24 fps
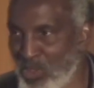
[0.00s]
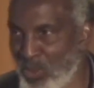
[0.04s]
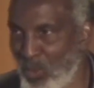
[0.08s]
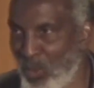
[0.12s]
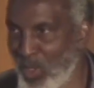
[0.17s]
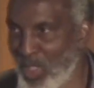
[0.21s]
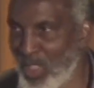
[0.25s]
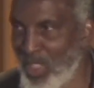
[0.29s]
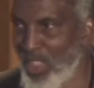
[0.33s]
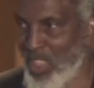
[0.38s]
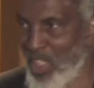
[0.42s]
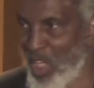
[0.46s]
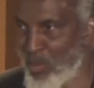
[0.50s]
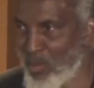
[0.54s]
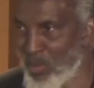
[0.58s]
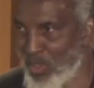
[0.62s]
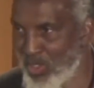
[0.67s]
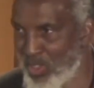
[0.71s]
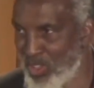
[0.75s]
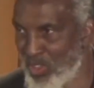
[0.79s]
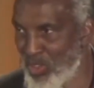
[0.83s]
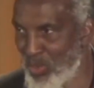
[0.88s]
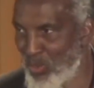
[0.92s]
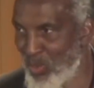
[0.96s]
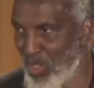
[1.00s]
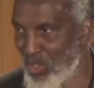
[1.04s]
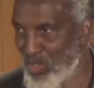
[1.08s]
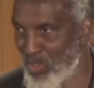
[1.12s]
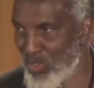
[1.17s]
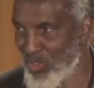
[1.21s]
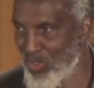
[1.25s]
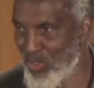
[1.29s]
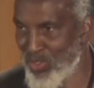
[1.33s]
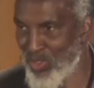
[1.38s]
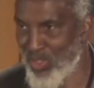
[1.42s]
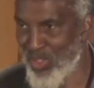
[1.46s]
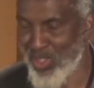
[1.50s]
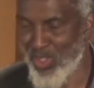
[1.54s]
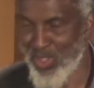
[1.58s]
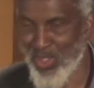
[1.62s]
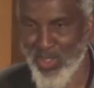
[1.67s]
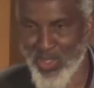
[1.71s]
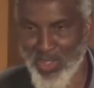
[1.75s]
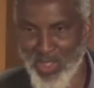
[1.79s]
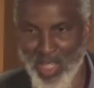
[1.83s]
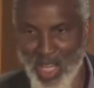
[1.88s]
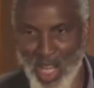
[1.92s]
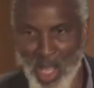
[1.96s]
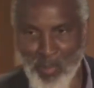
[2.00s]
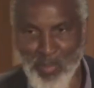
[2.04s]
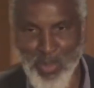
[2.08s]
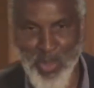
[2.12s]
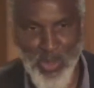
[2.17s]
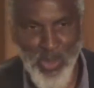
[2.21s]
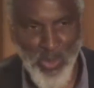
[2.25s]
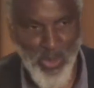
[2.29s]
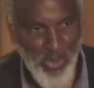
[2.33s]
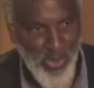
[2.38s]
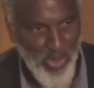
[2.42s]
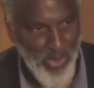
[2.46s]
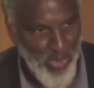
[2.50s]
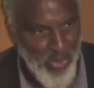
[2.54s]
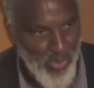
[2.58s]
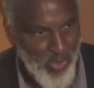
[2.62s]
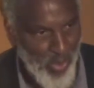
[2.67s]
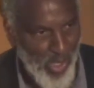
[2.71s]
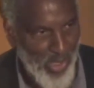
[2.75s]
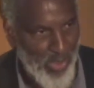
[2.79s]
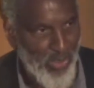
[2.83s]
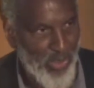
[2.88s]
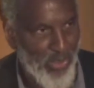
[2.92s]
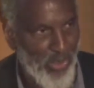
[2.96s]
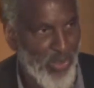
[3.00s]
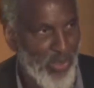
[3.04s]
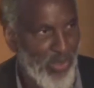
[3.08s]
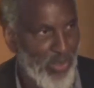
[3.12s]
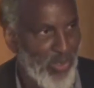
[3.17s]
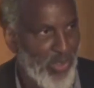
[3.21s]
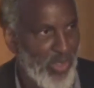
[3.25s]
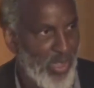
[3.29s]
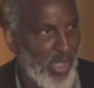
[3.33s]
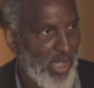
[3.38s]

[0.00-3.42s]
or economic situations. That opportunity structures